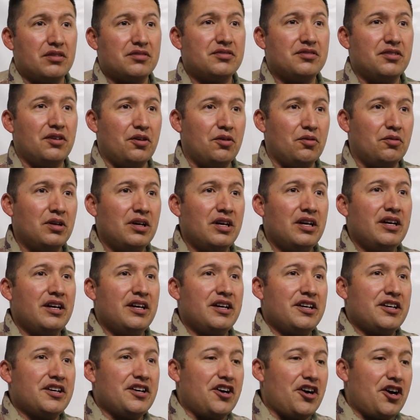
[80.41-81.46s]
So
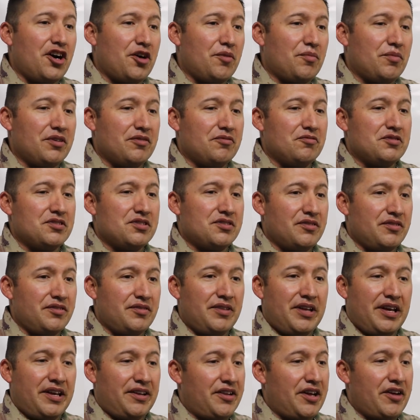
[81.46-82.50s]
it was,
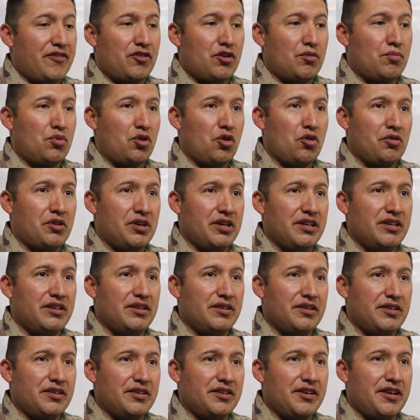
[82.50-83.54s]
they never broke it,
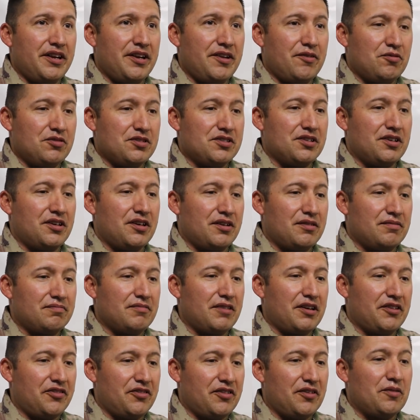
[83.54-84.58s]
and it was
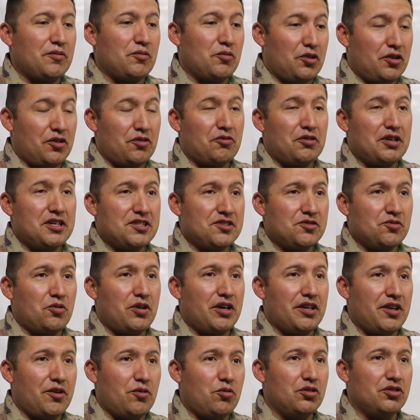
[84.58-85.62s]
one of the reasons
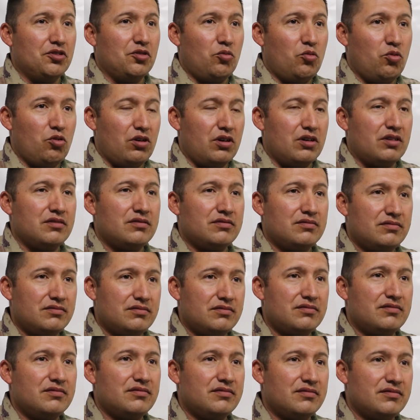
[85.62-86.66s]
why they won the war.
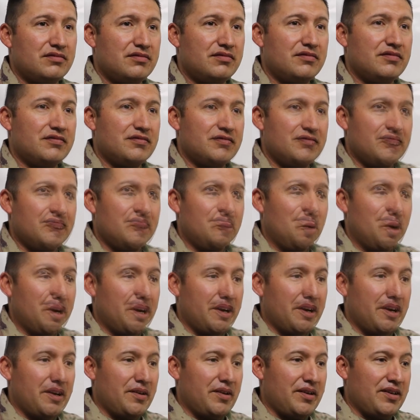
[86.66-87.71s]

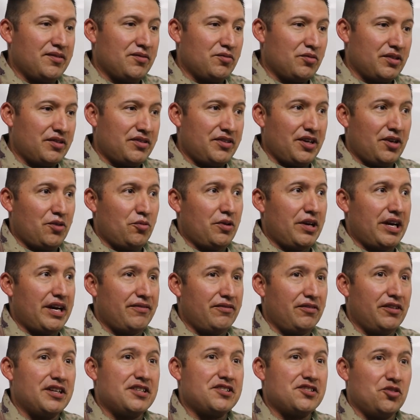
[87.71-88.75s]
I think we
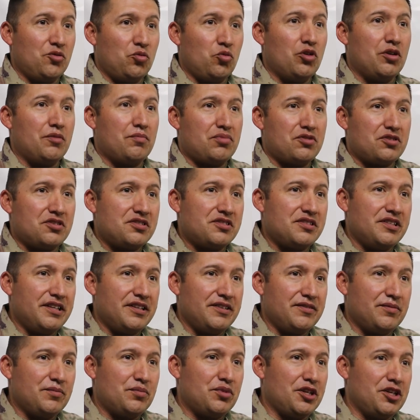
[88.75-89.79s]
have less than
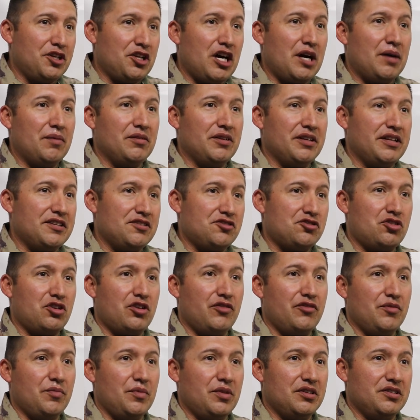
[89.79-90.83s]
1% predominantly that
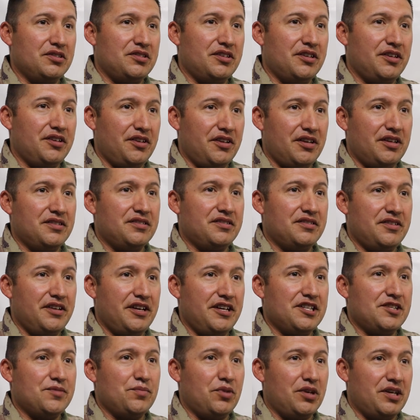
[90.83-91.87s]
serve in the military in the United
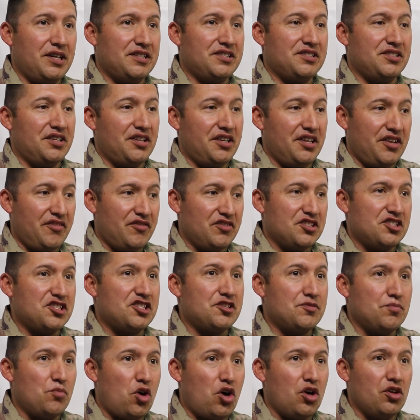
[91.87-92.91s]
States, but it's an even
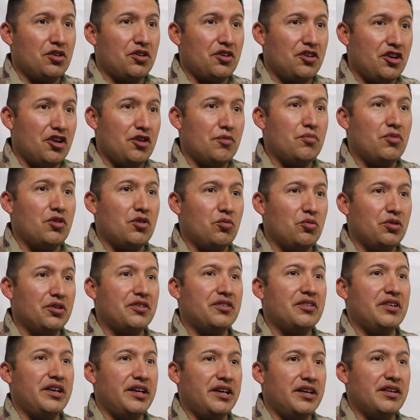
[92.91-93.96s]
smaller number
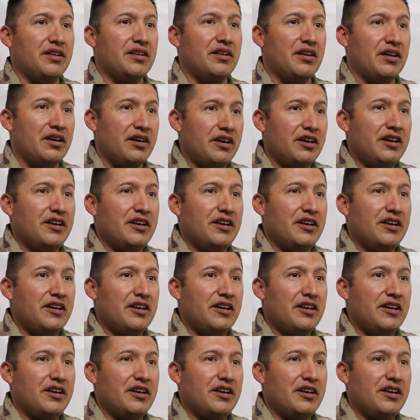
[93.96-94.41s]
within,